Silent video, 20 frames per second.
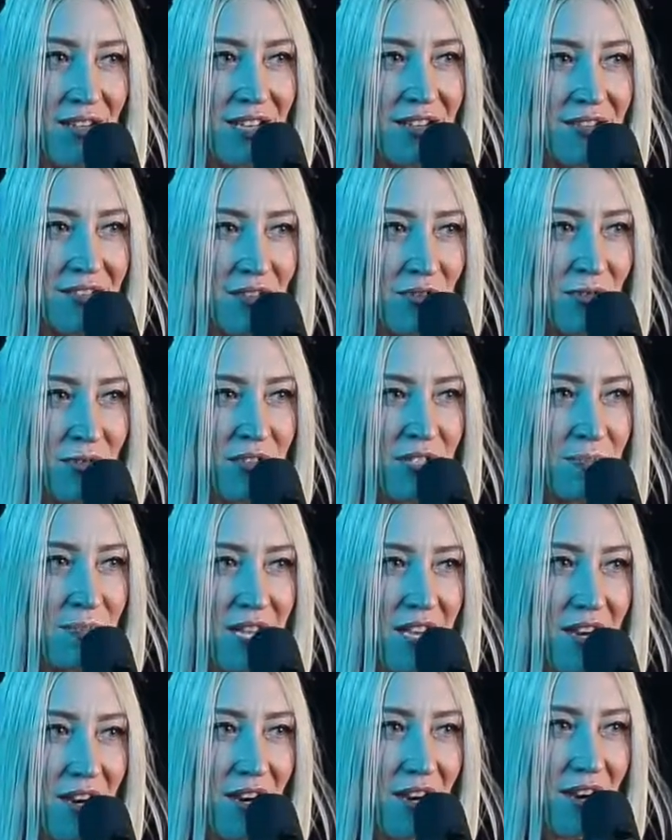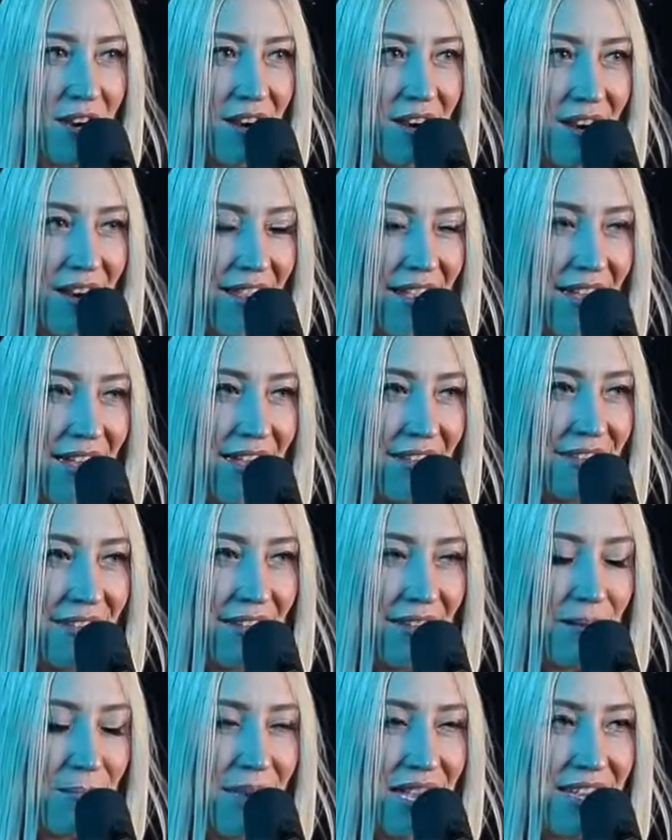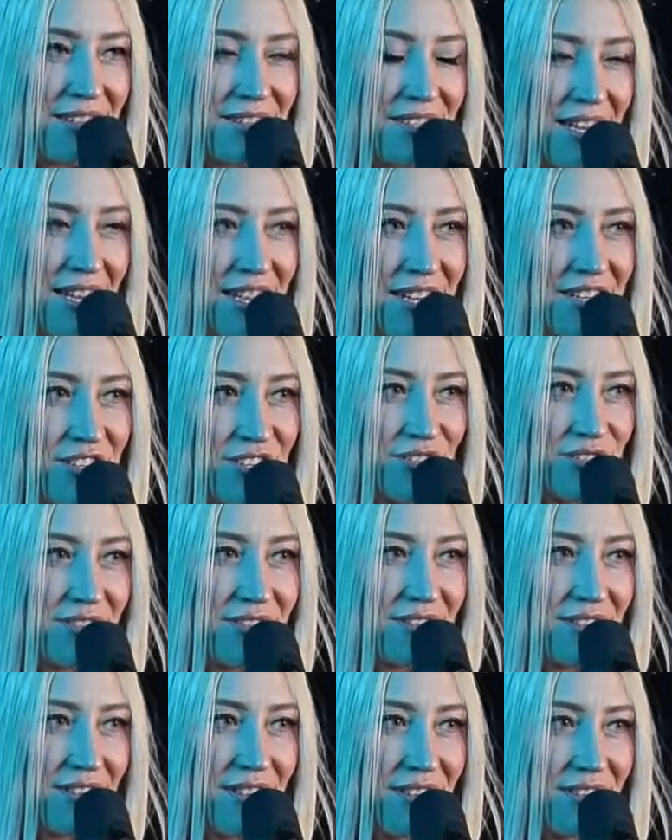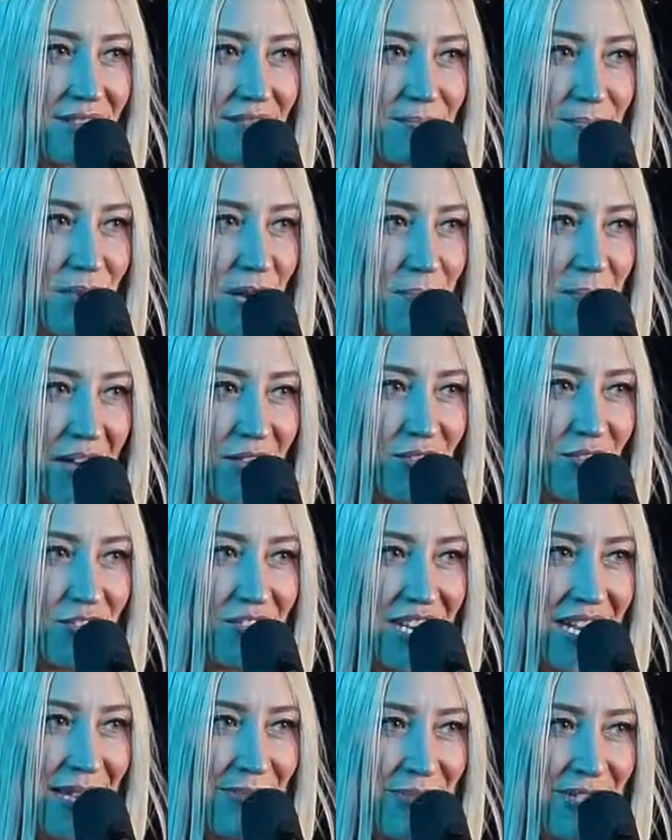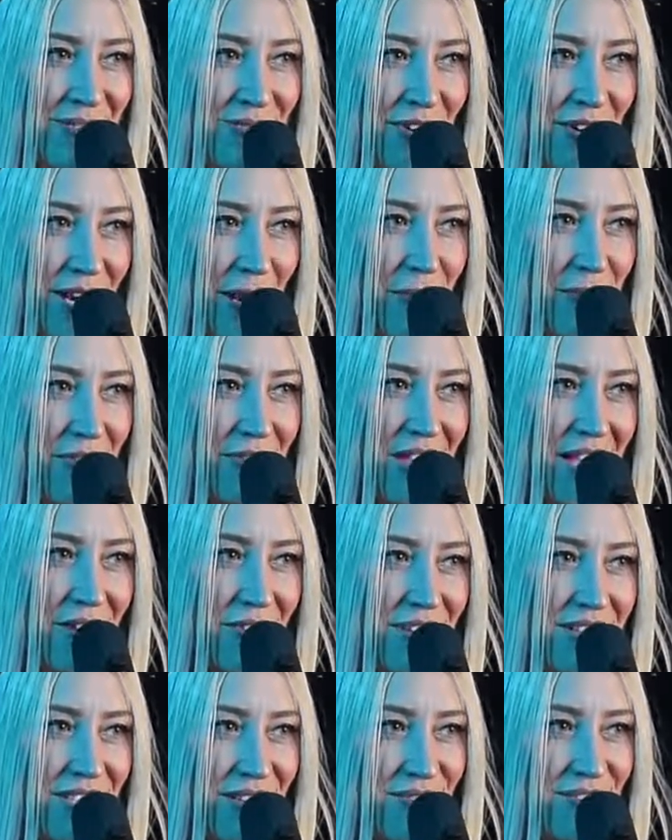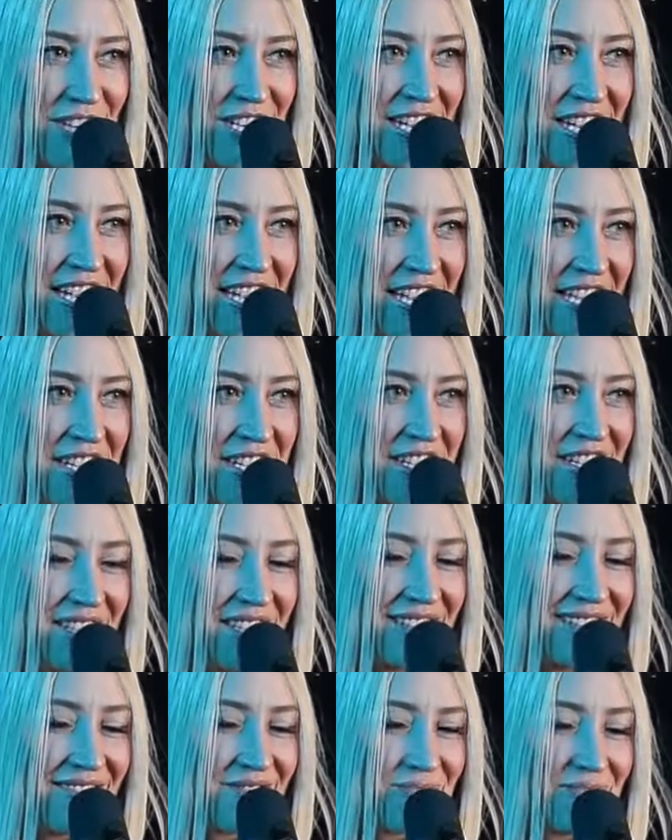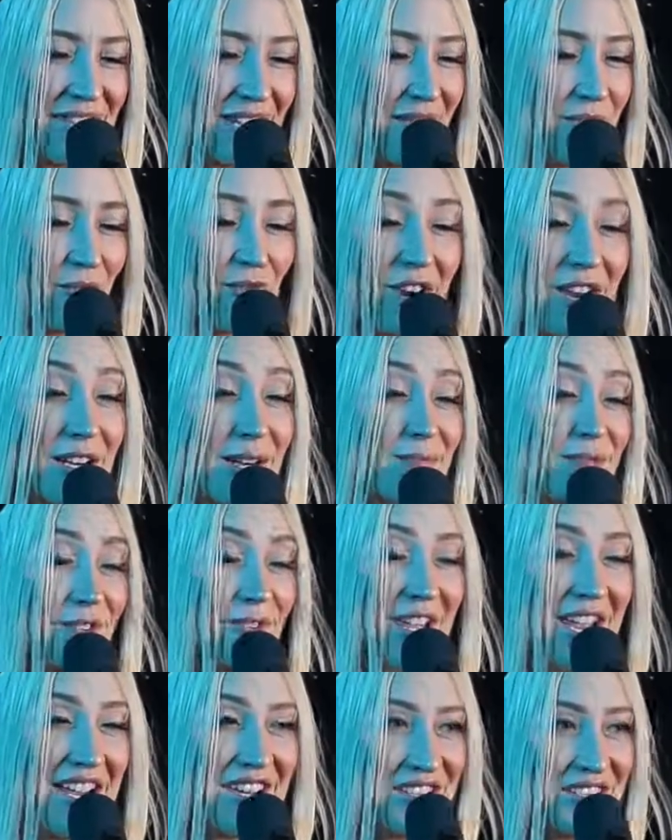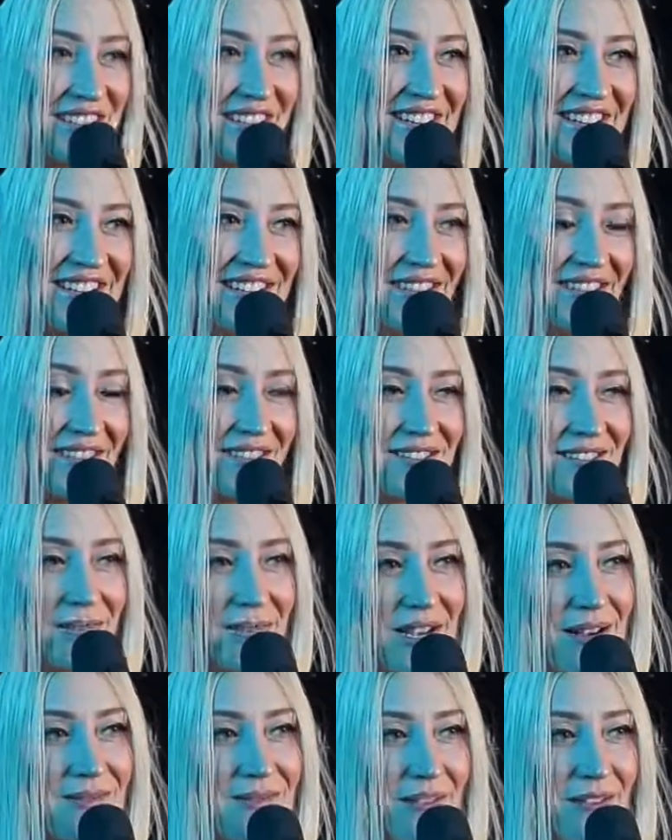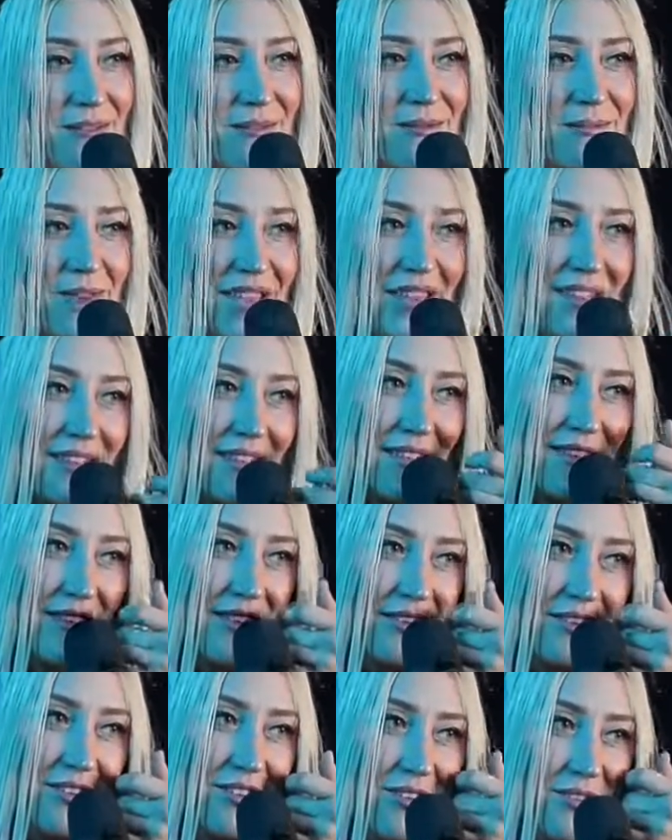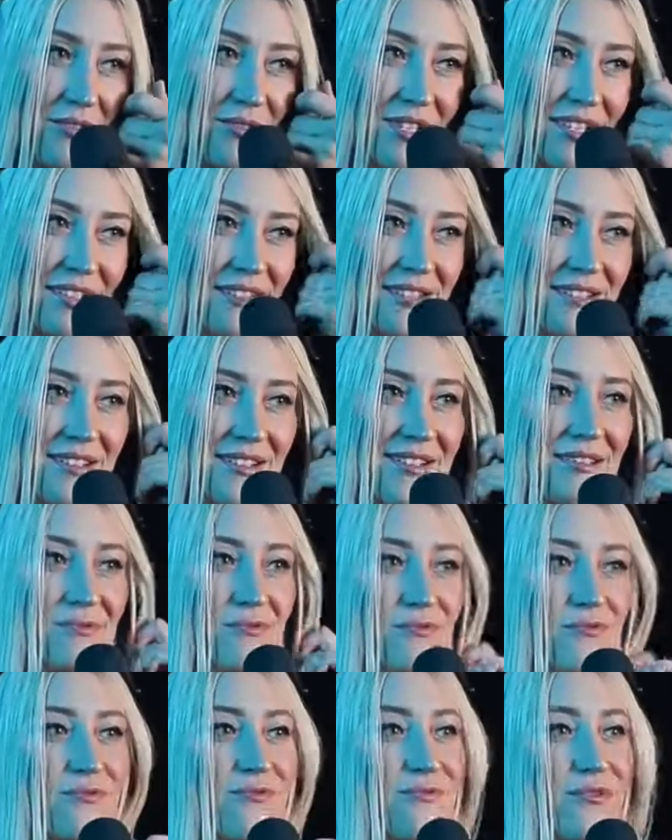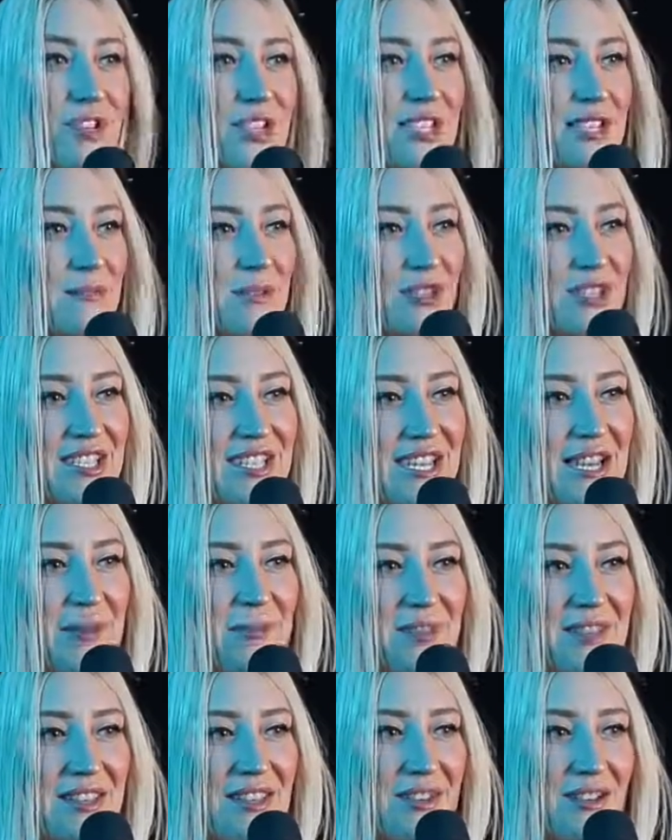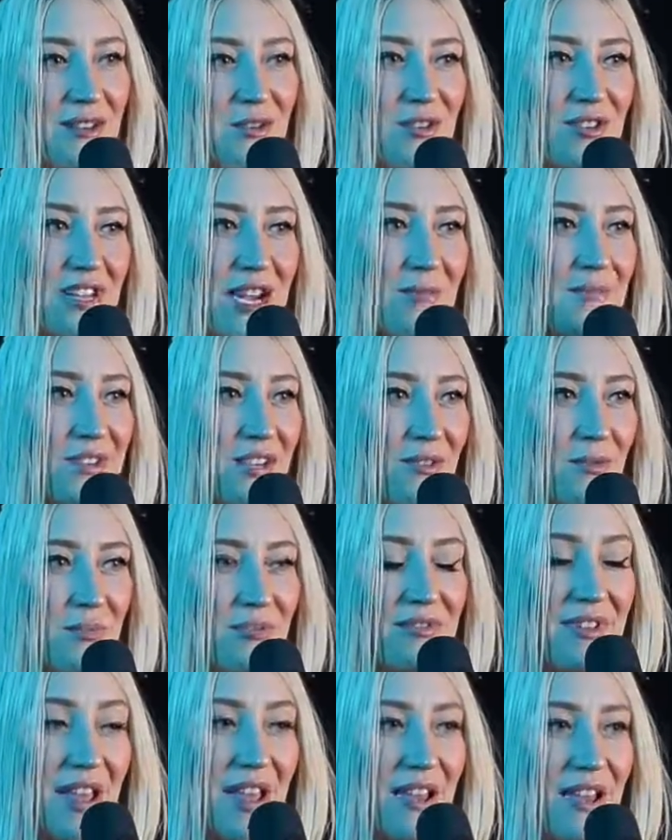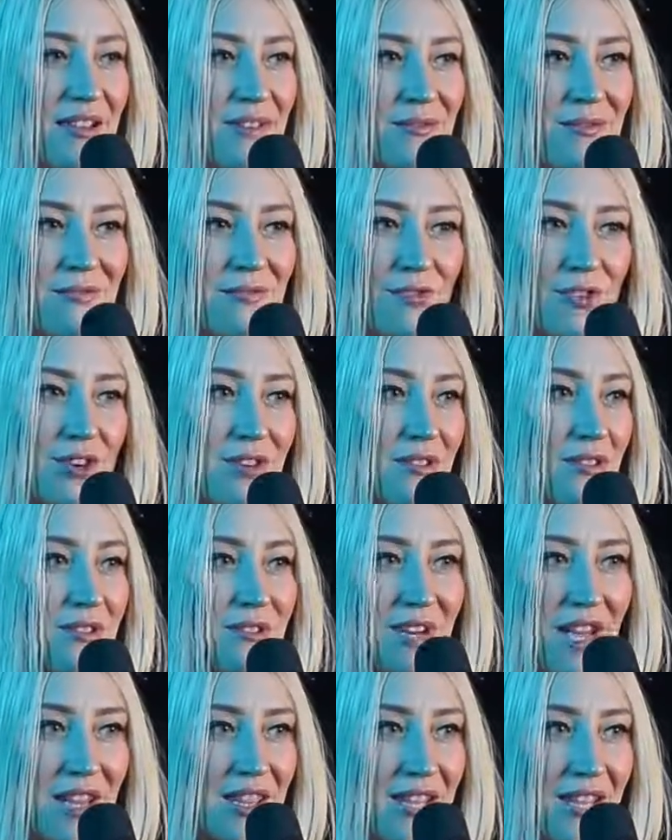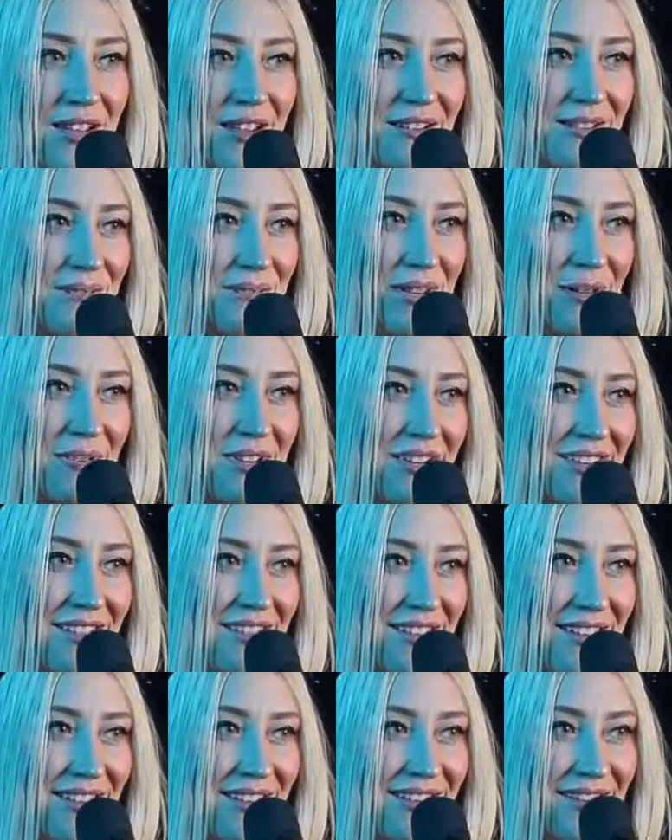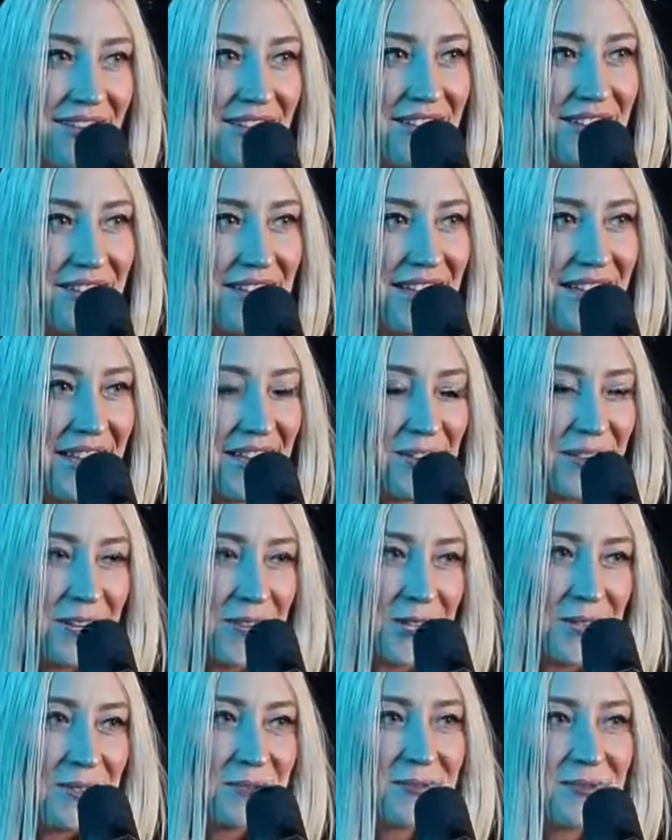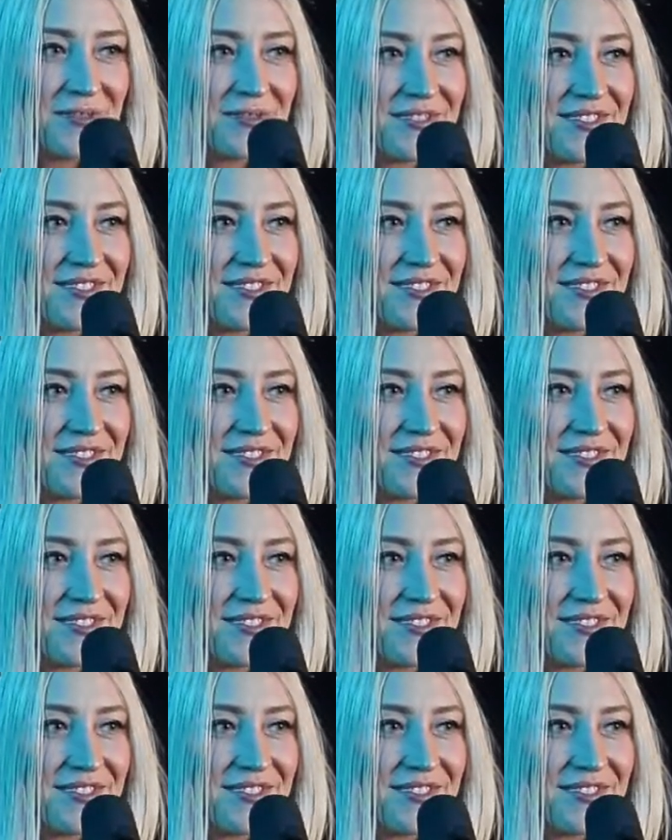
like single speaker and like a mic stand and just like pump out the jams for a couple of hours every day in a random location. And sometimes I would make like, you know, decent, reasonable tips. And then other times I would play for nothing. Maybe just like, I don't know.